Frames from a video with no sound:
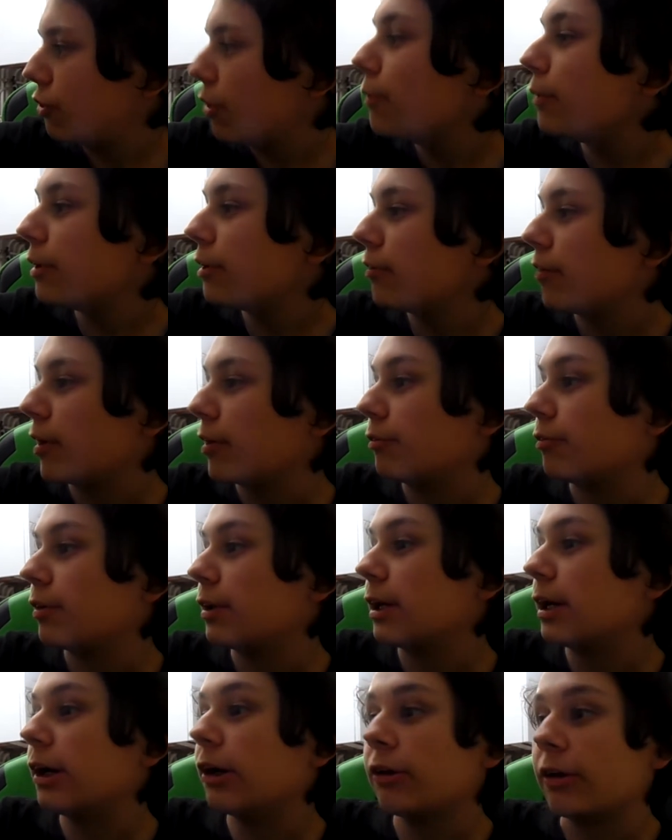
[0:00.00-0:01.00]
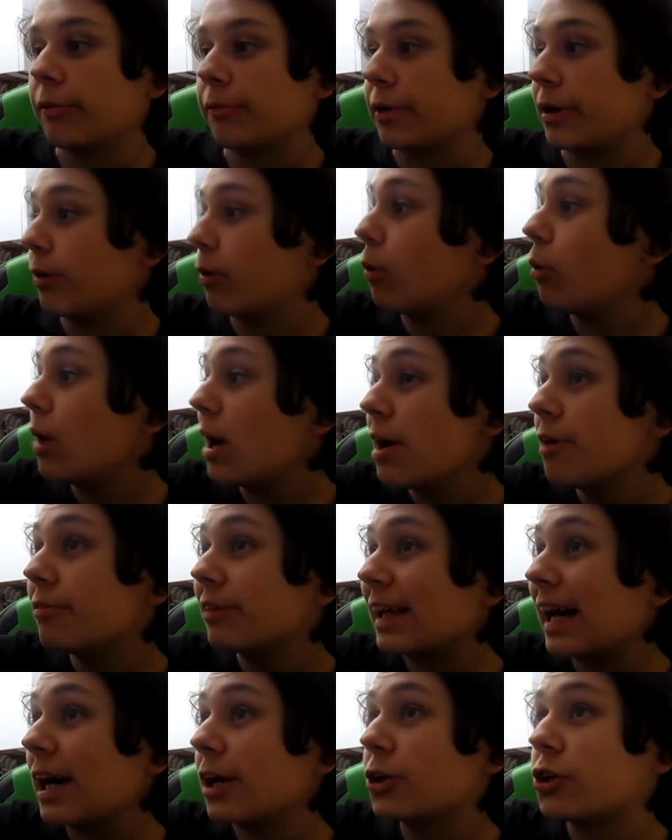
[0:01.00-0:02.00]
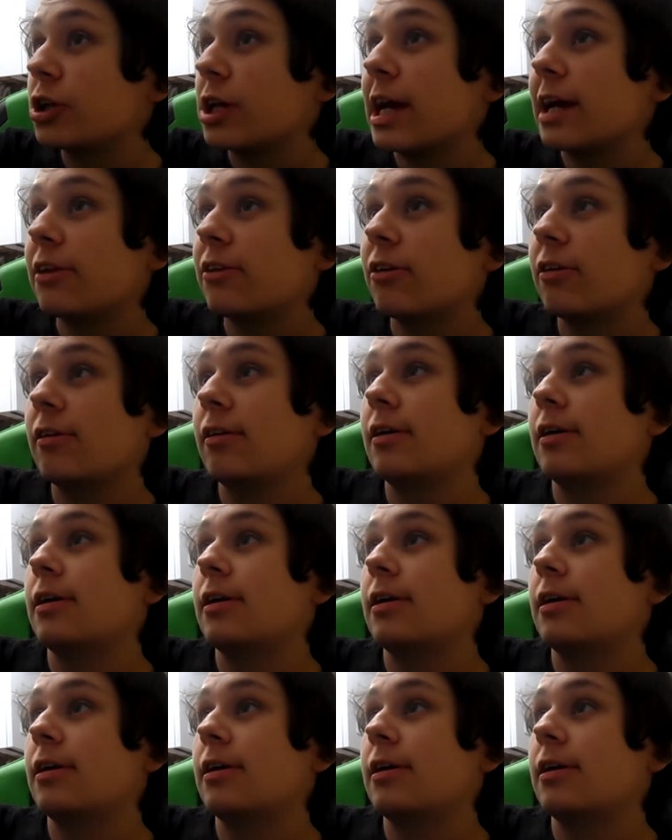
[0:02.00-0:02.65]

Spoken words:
doing the roast video, then we're all over that shit,